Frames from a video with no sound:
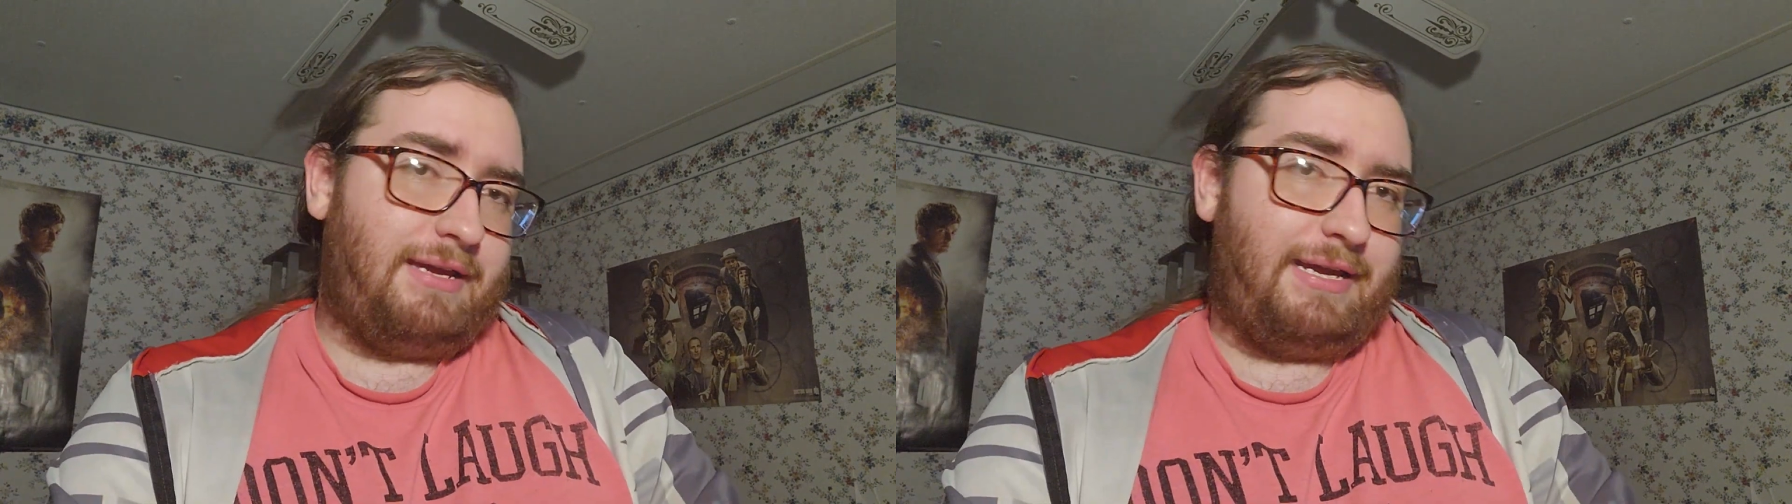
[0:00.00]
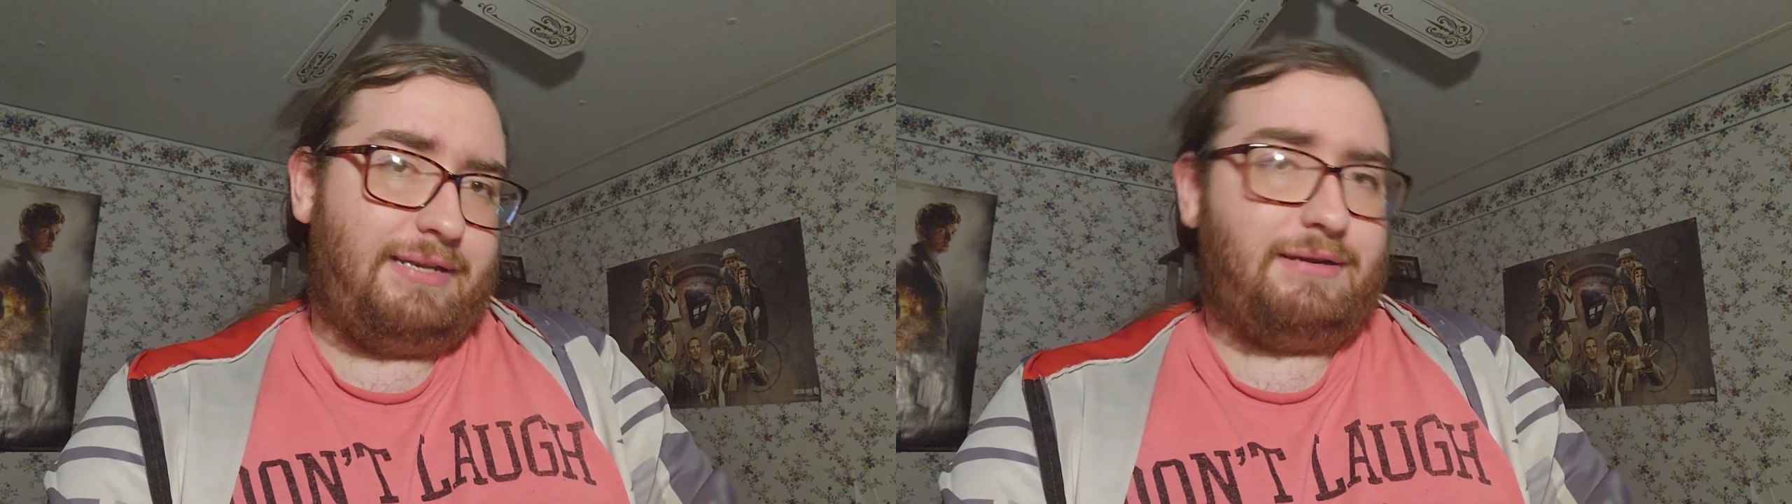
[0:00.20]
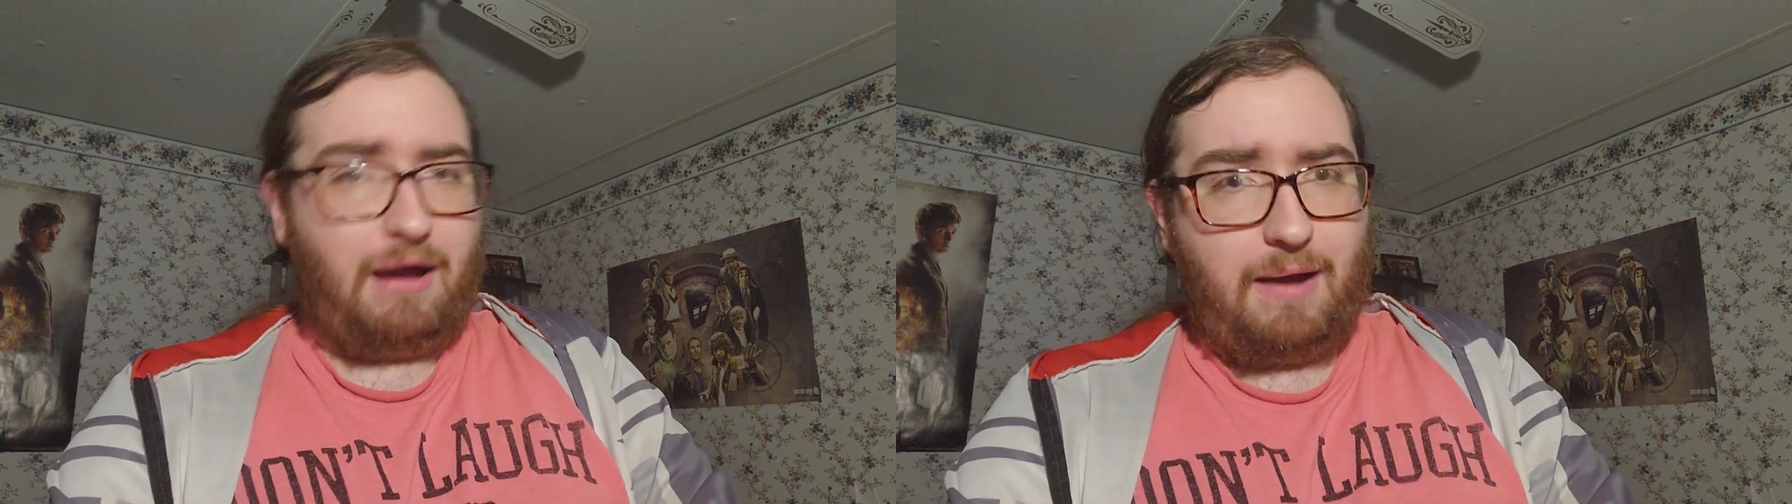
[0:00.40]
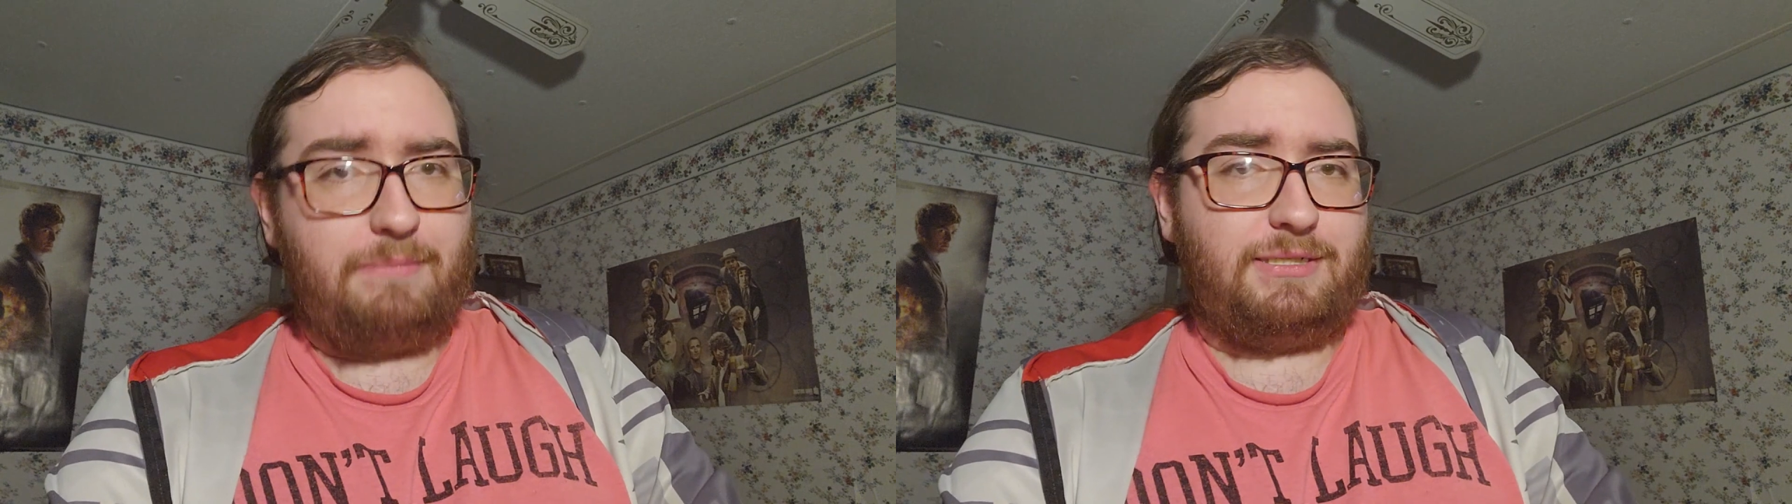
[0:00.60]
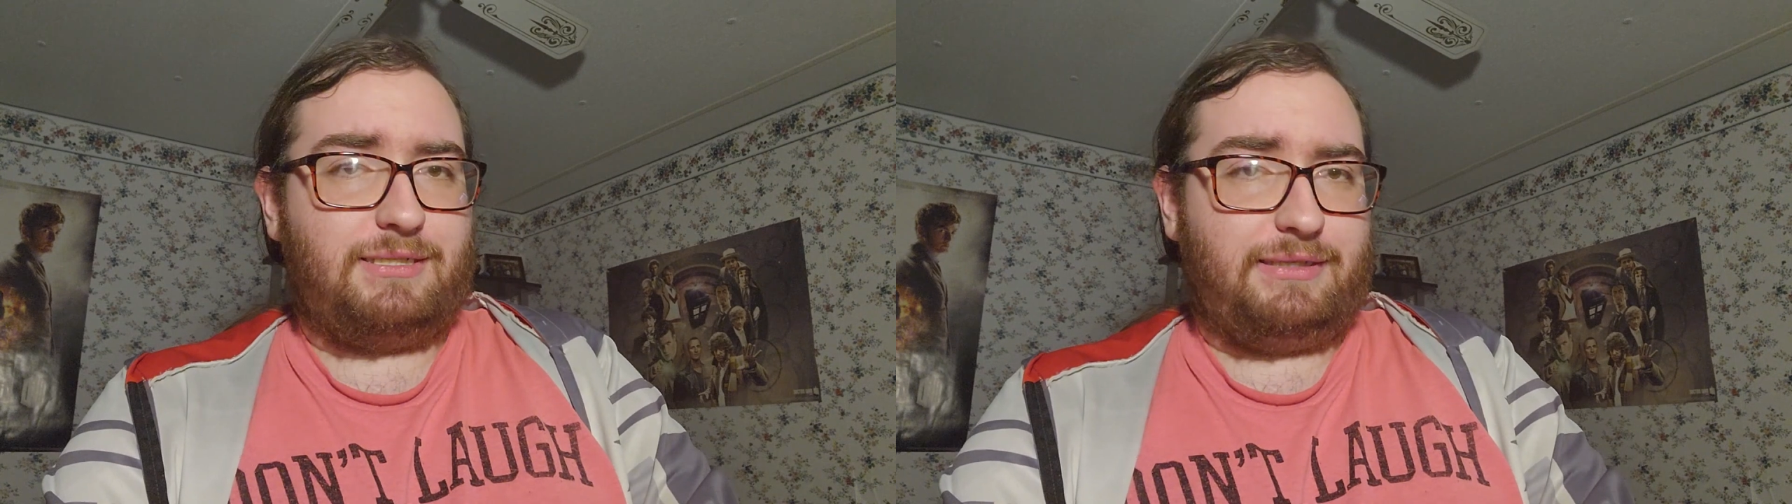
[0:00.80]

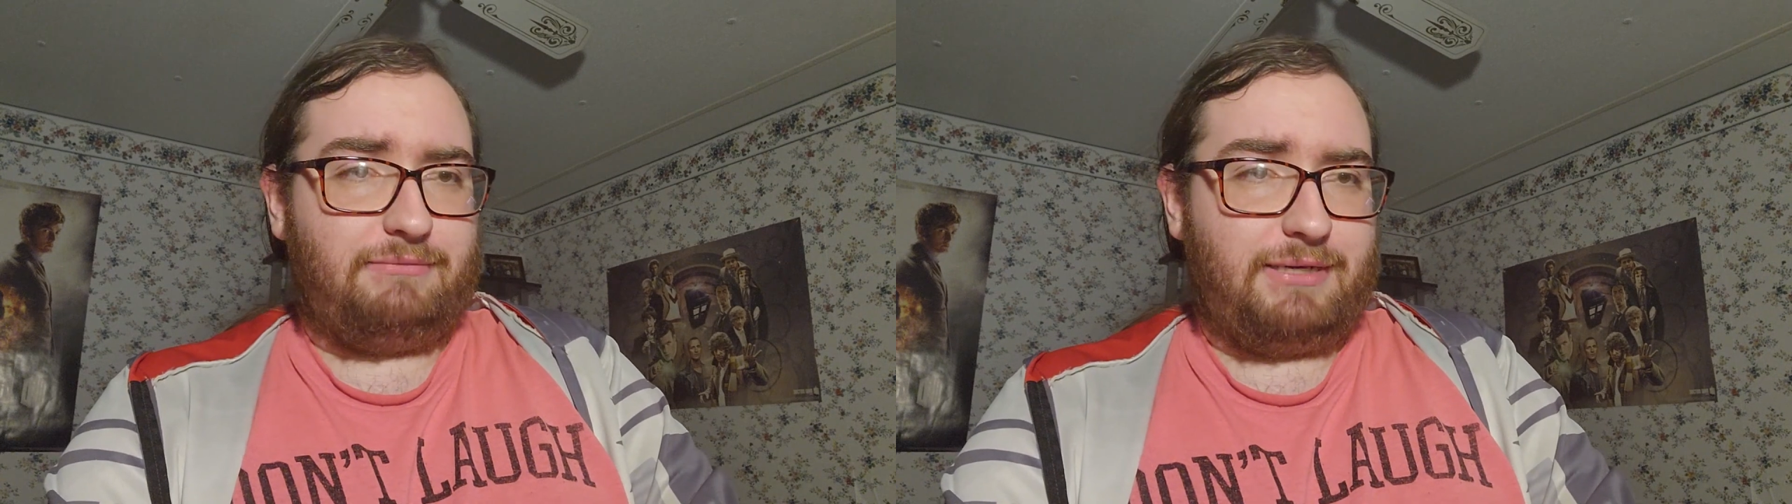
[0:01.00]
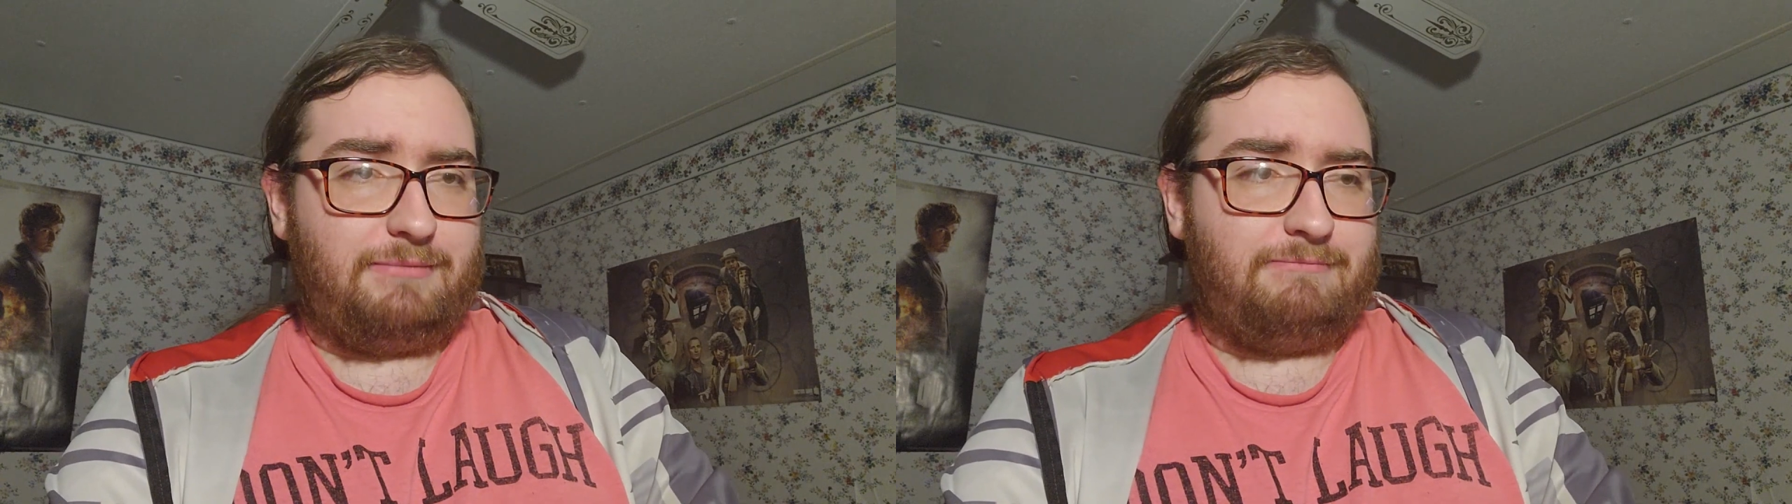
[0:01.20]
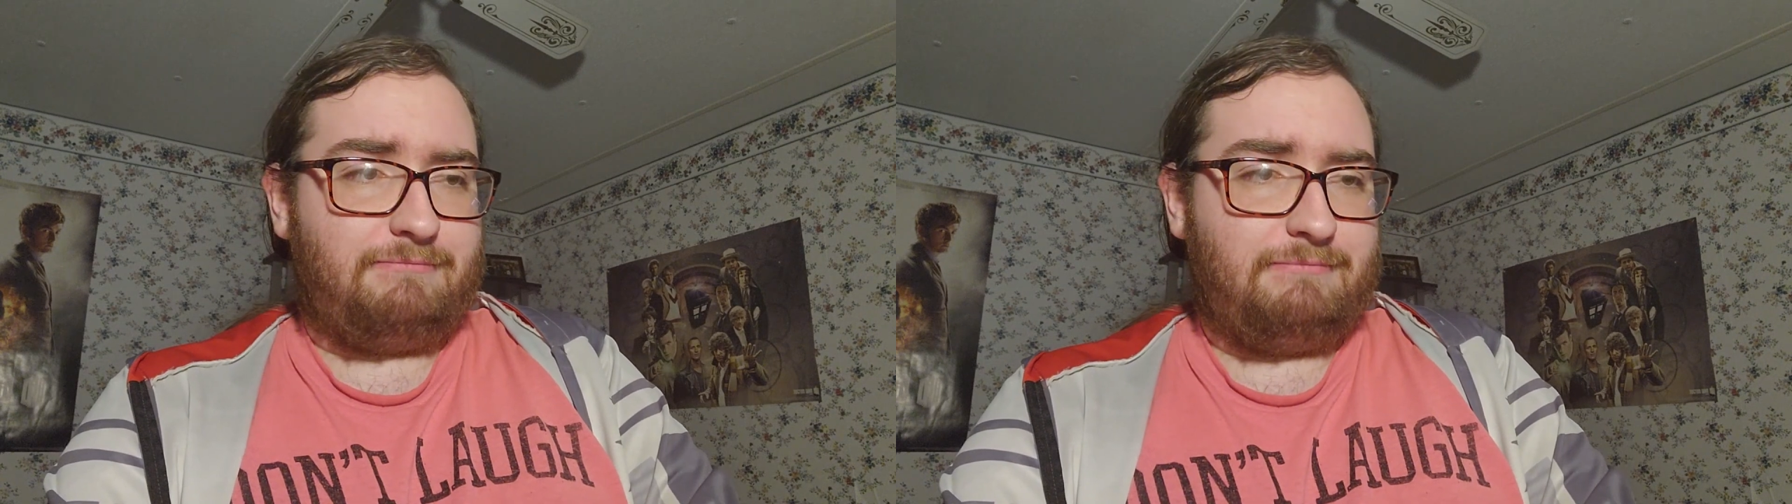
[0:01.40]
incompetently written?